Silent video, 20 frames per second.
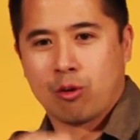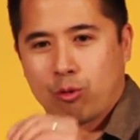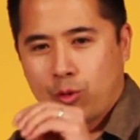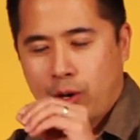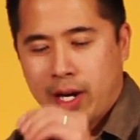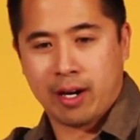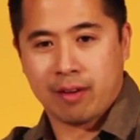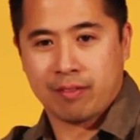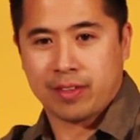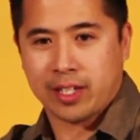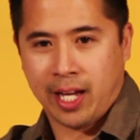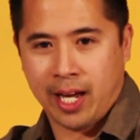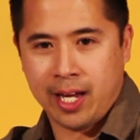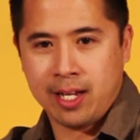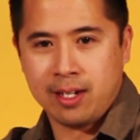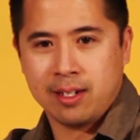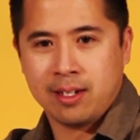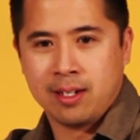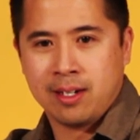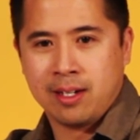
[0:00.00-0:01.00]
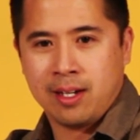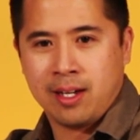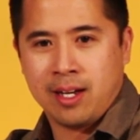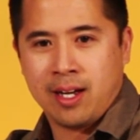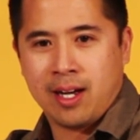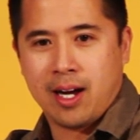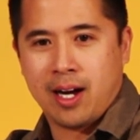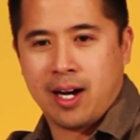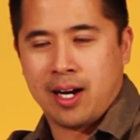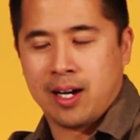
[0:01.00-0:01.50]
right out the gate
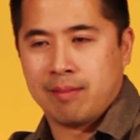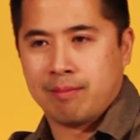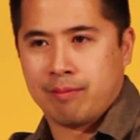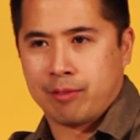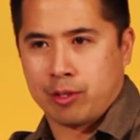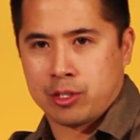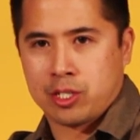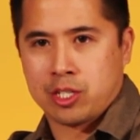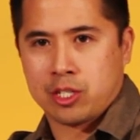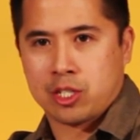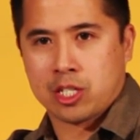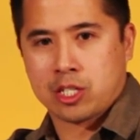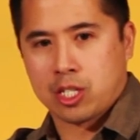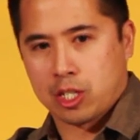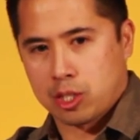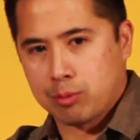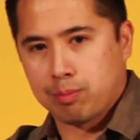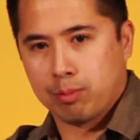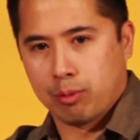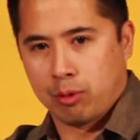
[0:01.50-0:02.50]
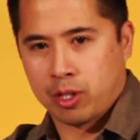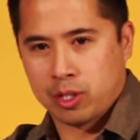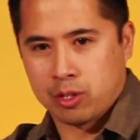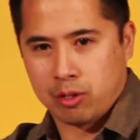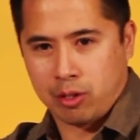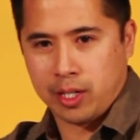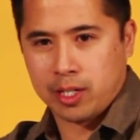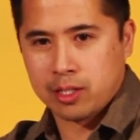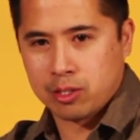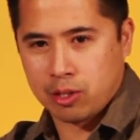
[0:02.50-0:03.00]
um, versus just
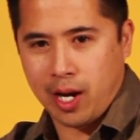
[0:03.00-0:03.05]
exploratory.